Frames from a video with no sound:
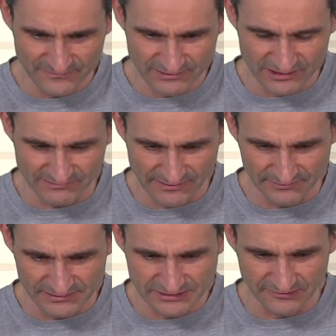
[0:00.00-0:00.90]
here,
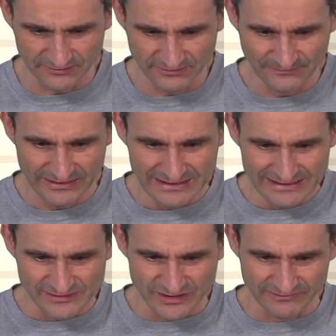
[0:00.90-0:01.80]
monthly total.
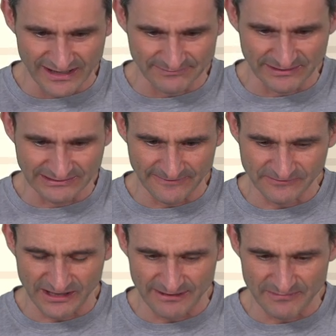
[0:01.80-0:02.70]
So I've got my
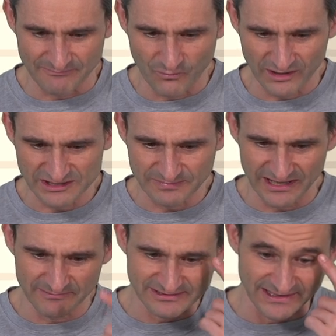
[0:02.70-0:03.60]
lifetime mortgage
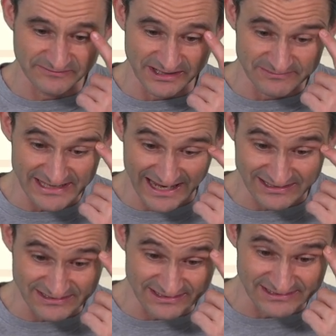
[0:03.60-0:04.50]
payments, lifetime
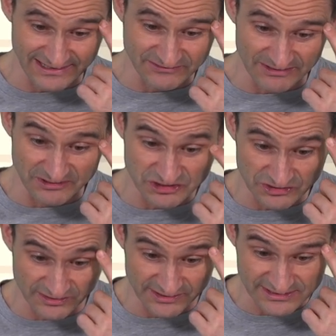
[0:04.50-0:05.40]
taxes, lifetime
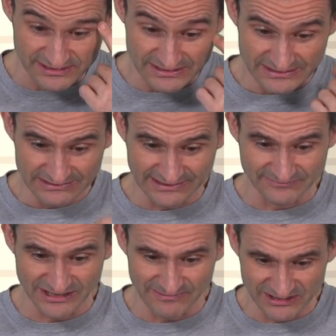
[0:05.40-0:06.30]
insurance,
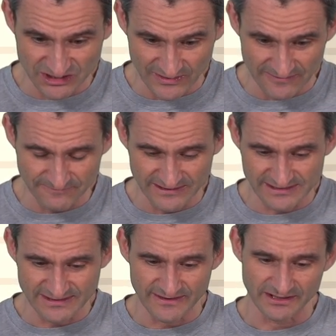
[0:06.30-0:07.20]
lifetime HOA
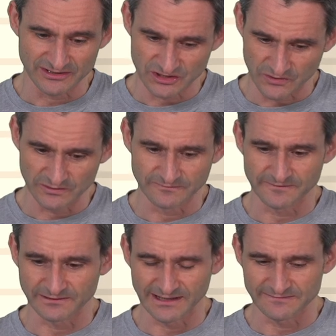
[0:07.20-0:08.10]
fees, and then a total
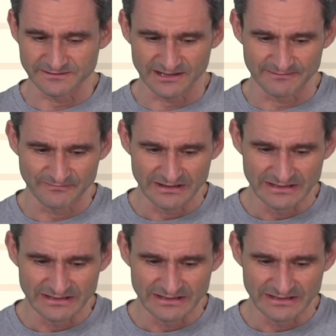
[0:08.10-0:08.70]
for the lifetime.